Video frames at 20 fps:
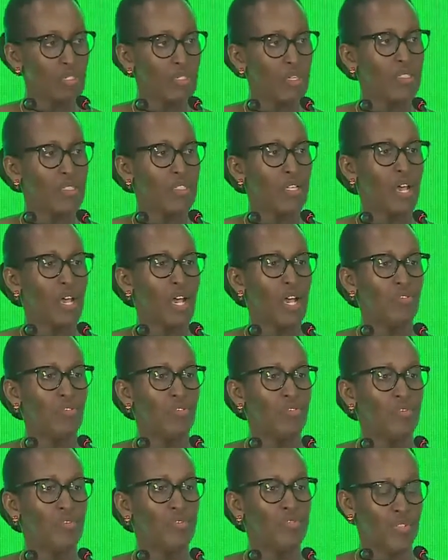that
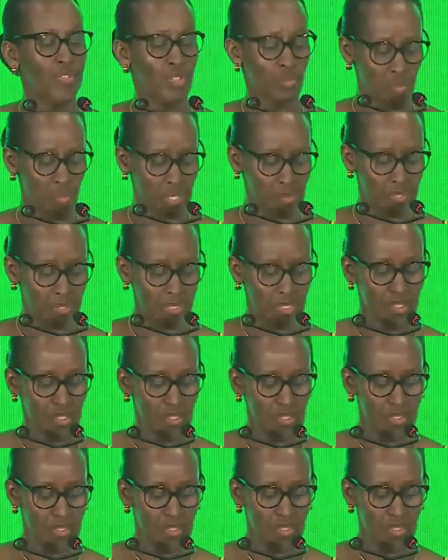half of women